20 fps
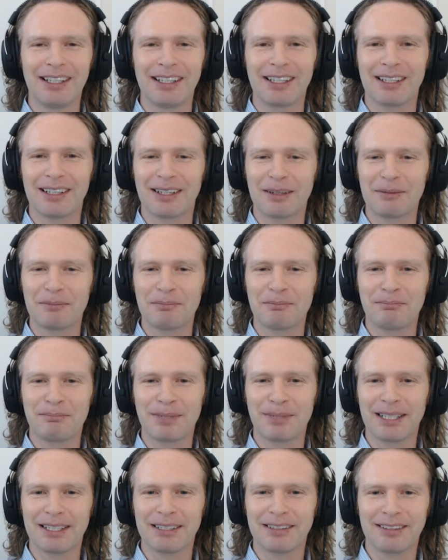
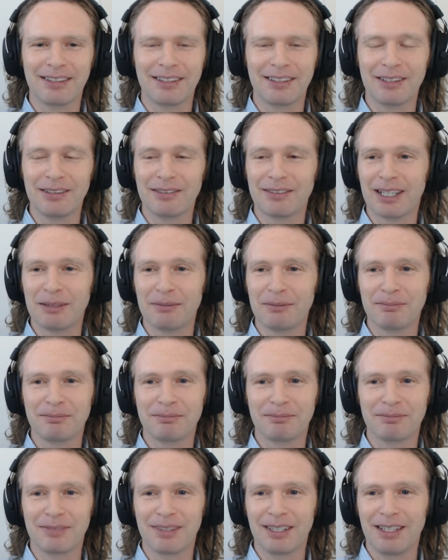But I'm
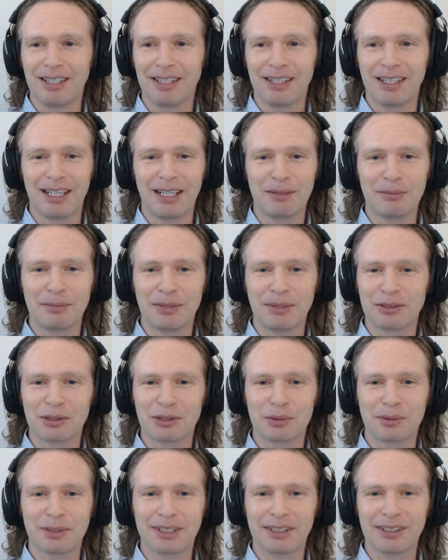on
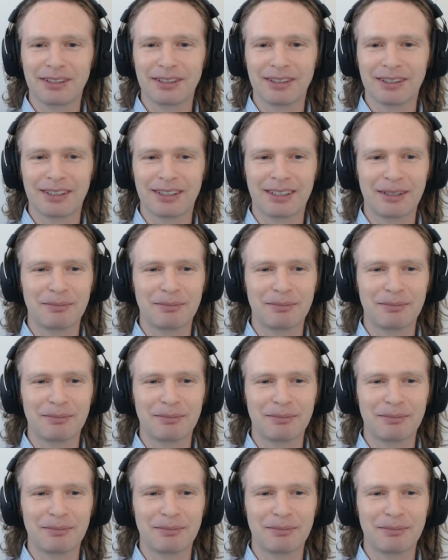Twitter.